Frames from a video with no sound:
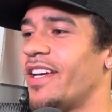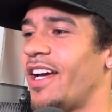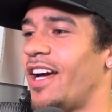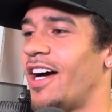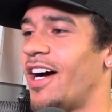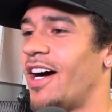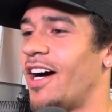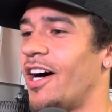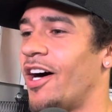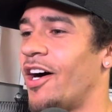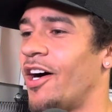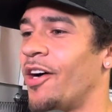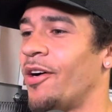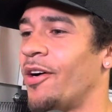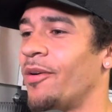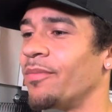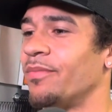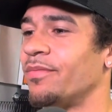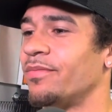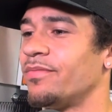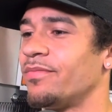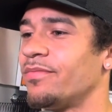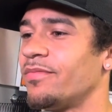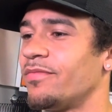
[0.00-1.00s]

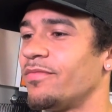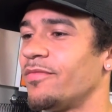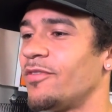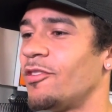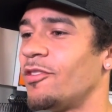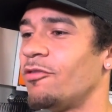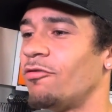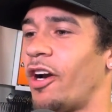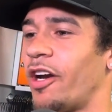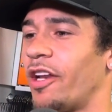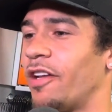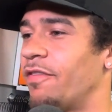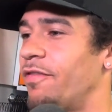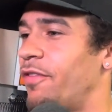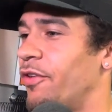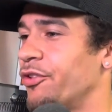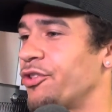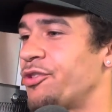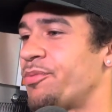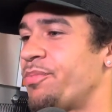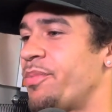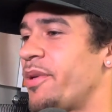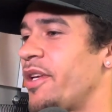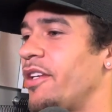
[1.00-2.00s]
running full
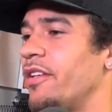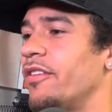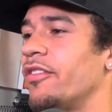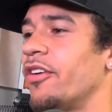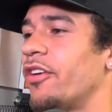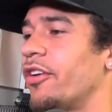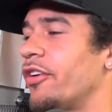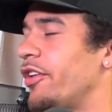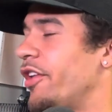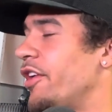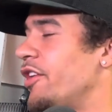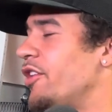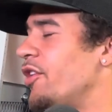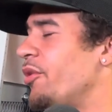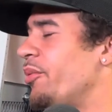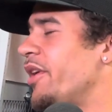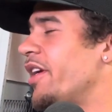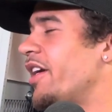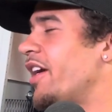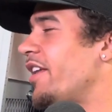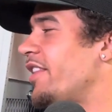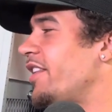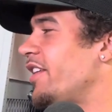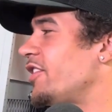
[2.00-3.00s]
speed early in the
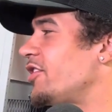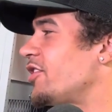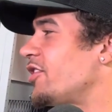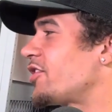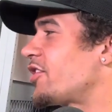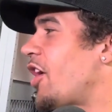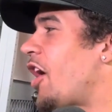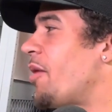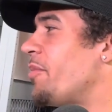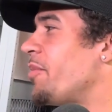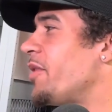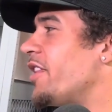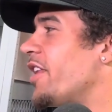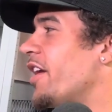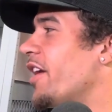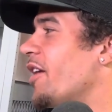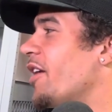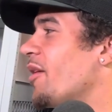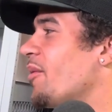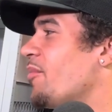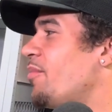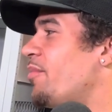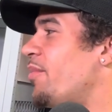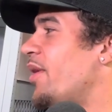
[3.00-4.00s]
week, I think just got me there.